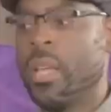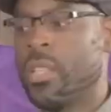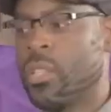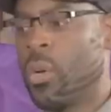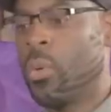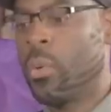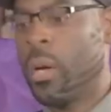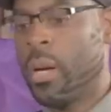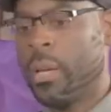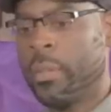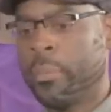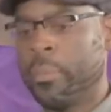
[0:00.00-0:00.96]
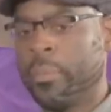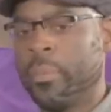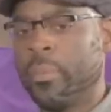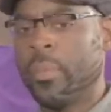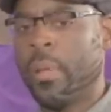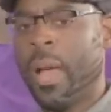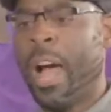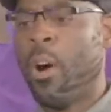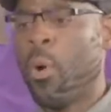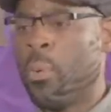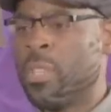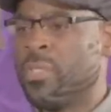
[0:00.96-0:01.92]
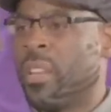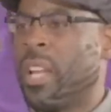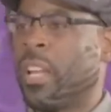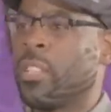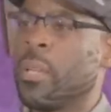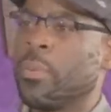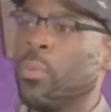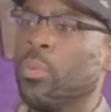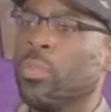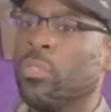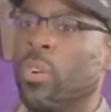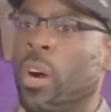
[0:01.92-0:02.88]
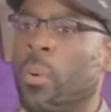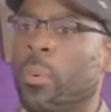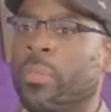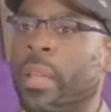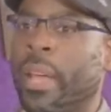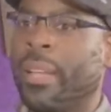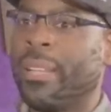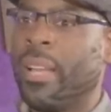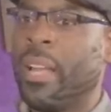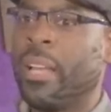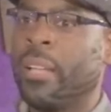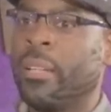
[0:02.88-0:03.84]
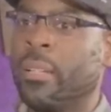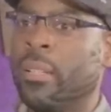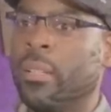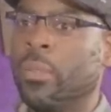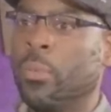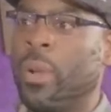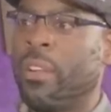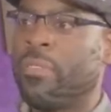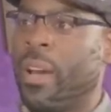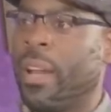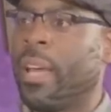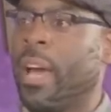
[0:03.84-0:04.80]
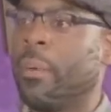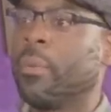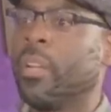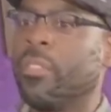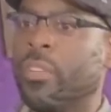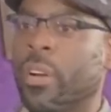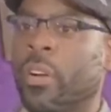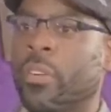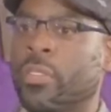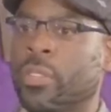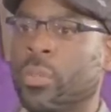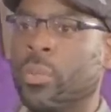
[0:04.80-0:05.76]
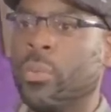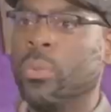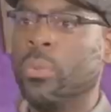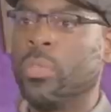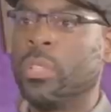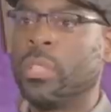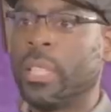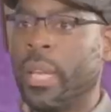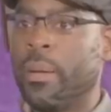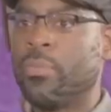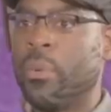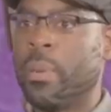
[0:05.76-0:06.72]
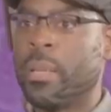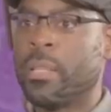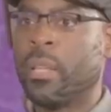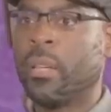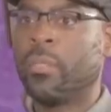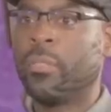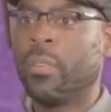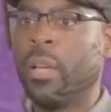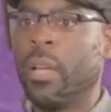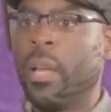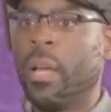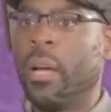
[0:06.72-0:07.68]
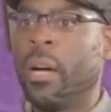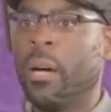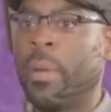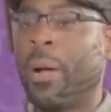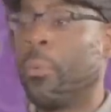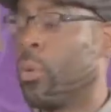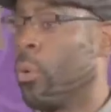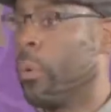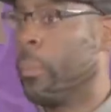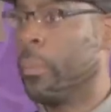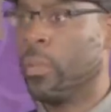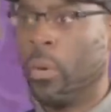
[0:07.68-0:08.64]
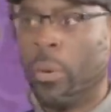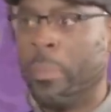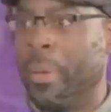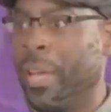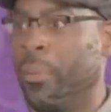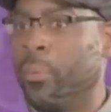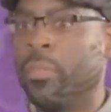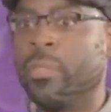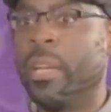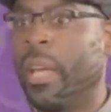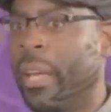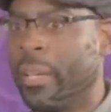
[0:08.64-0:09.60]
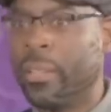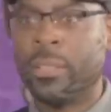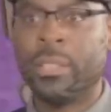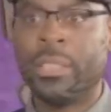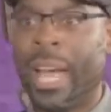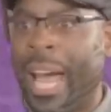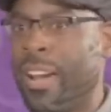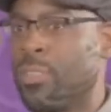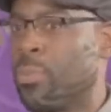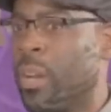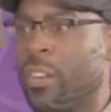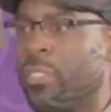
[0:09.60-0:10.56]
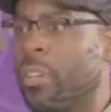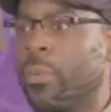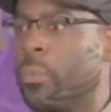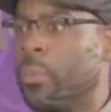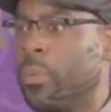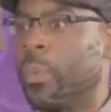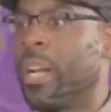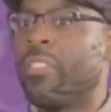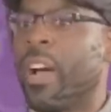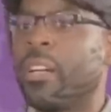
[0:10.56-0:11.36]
And so I always felt like something was wrong with that. And when I finally got enough nerve to stand up for myself, I would go to bed with nails, knives, whatever I